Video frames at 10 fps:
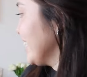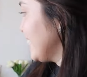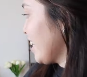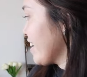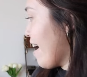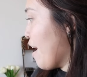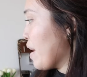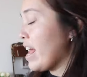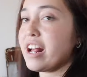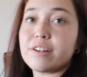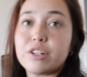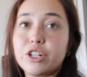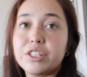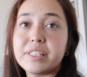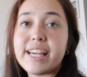It is done now and I
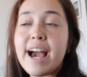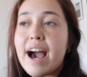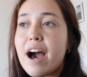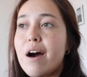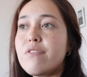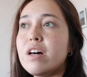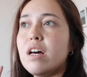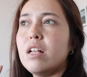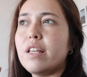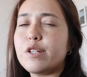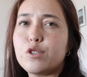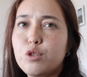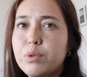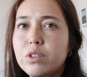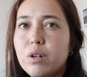currently have like
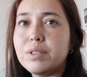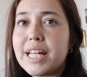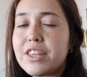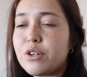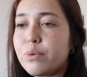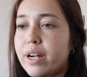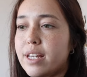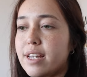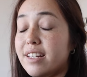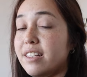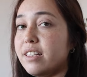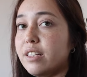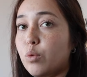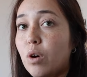two more loads I think running in the